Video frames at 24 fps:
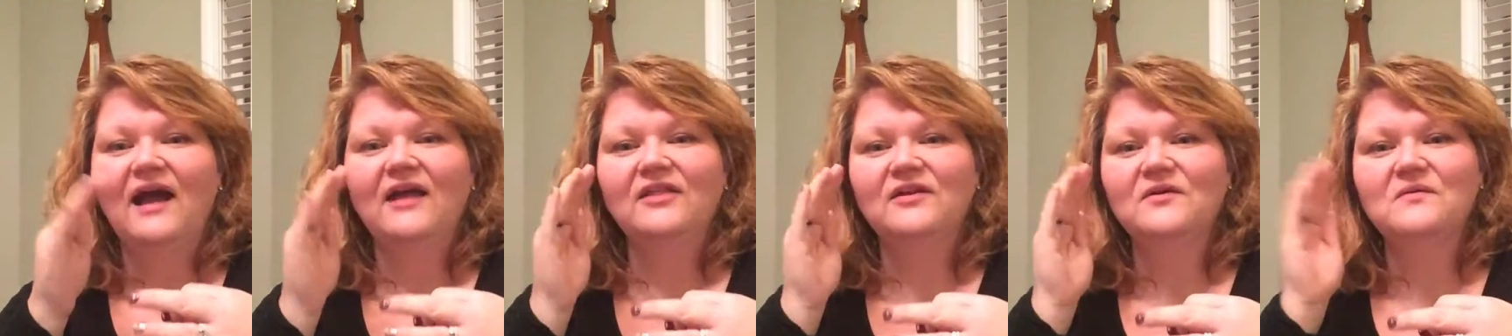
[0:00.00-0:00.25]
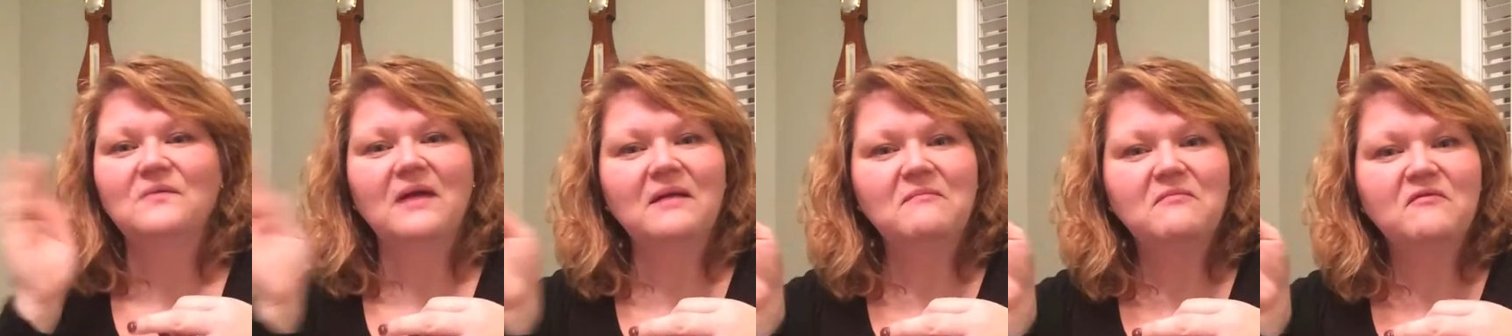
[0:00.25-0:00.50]

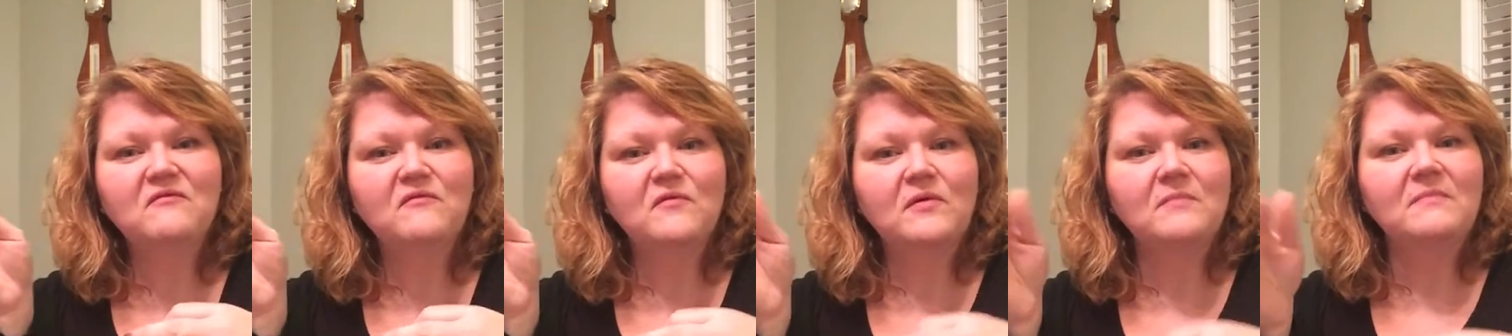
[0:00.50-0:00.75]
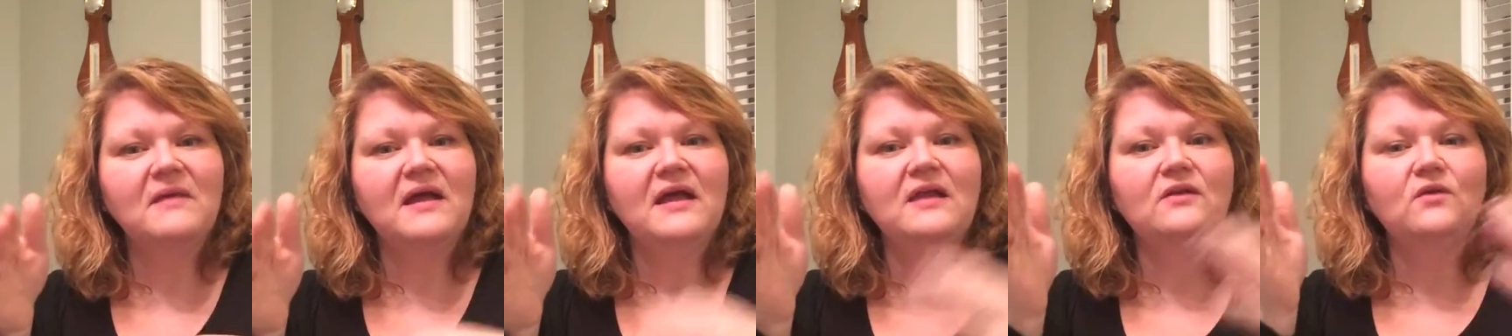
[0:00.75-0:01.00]
either right before
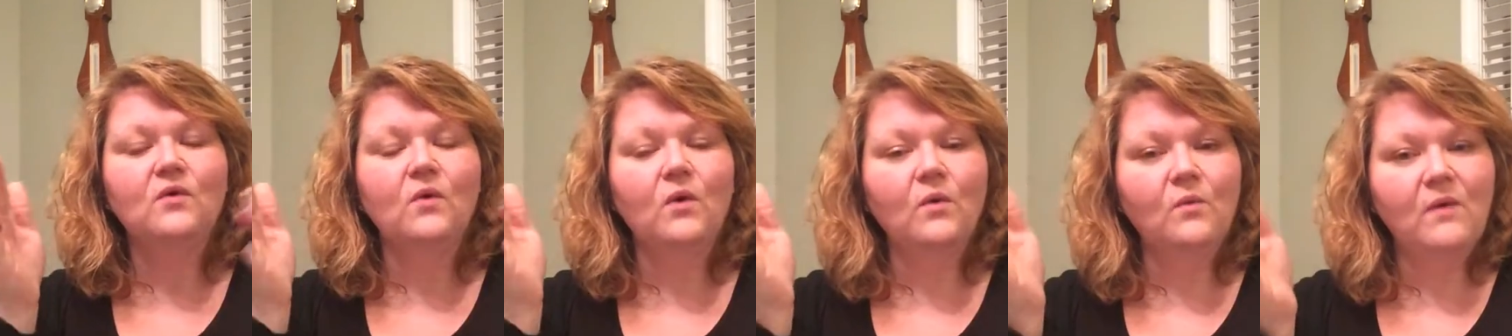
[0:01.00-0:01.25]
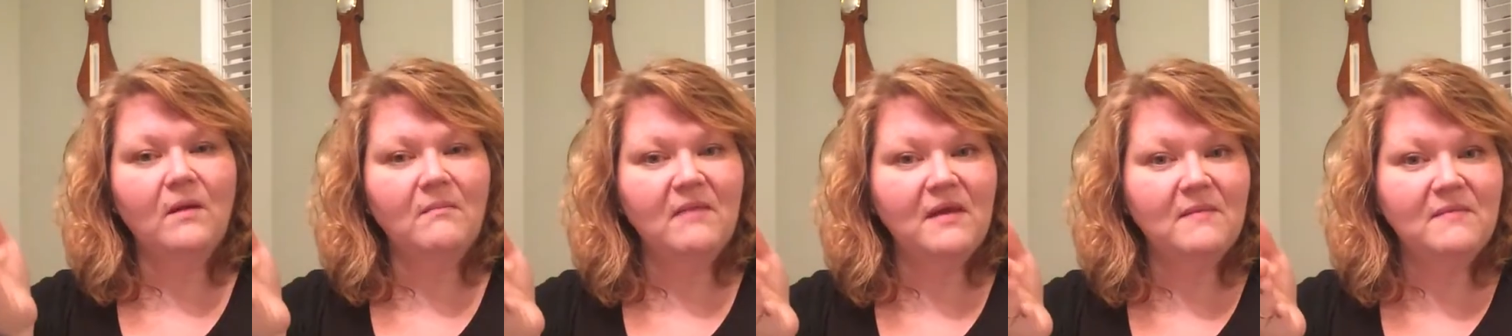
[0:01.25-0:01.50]
bed or
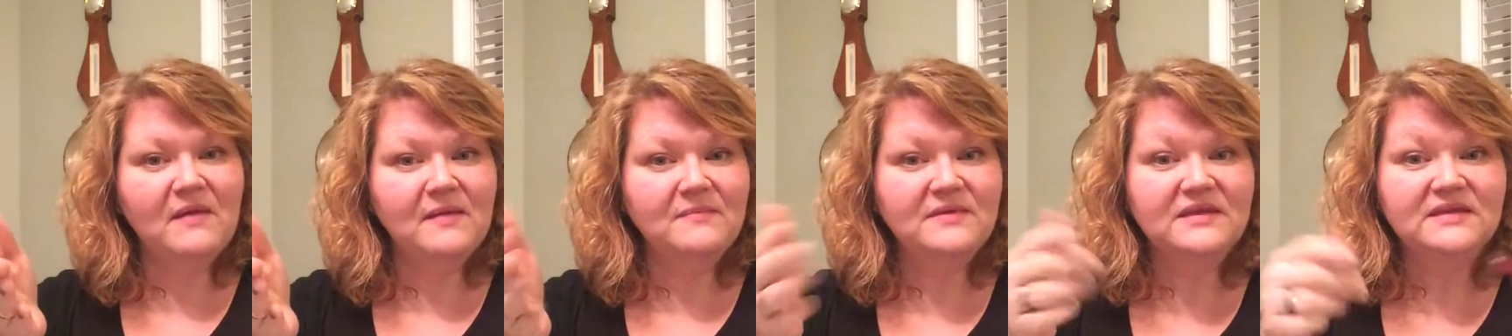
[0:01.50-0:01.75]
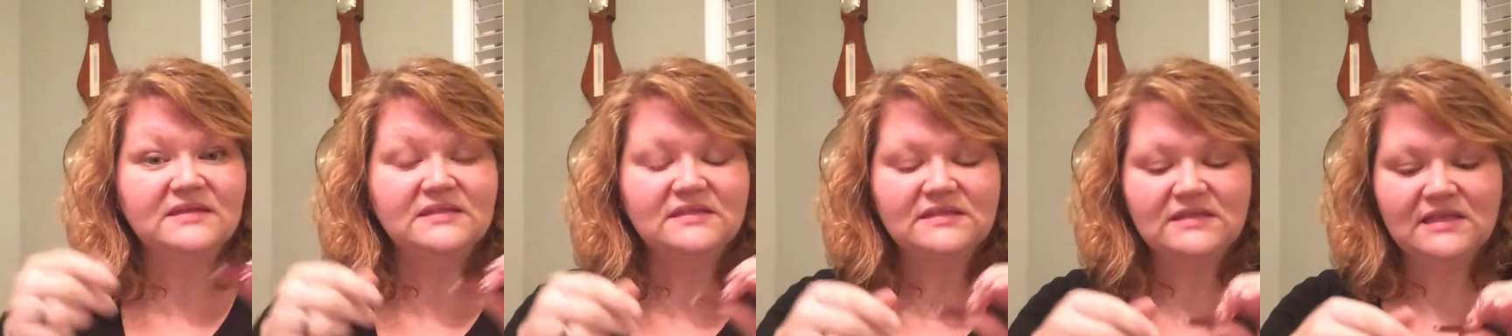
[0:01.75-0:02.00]
while my baby
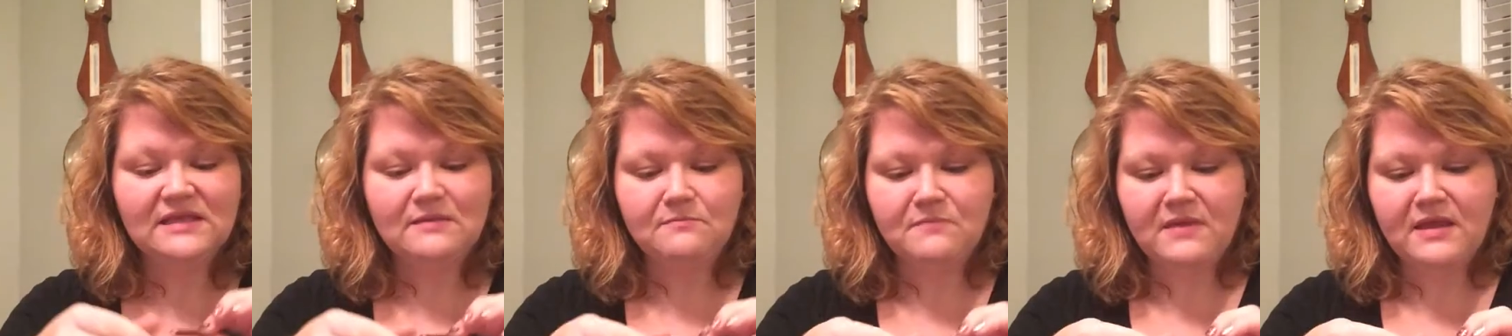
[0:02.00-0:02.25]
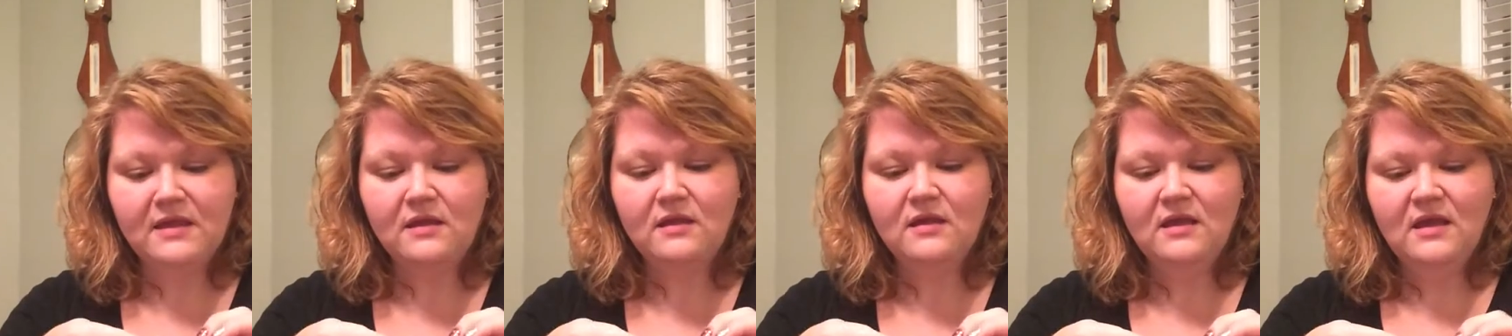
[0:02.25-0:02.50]
is
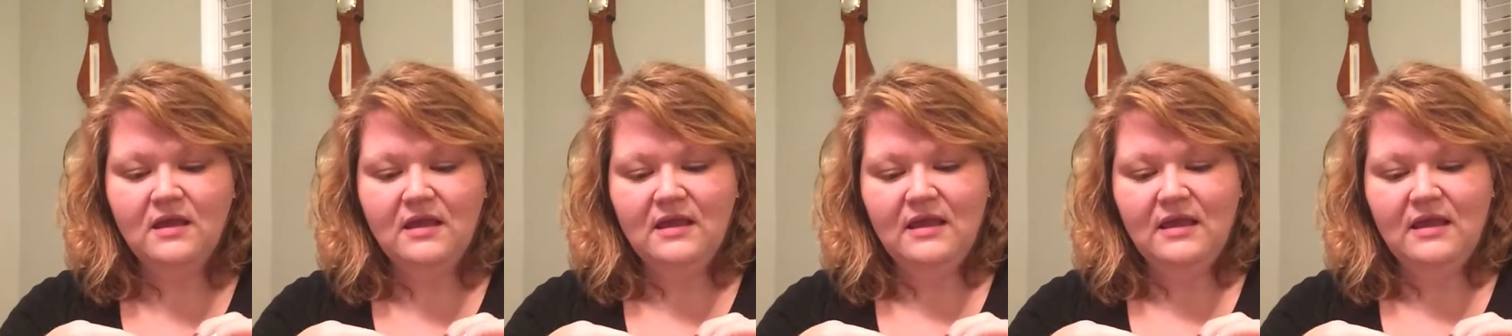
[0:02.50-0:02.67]
sleeping.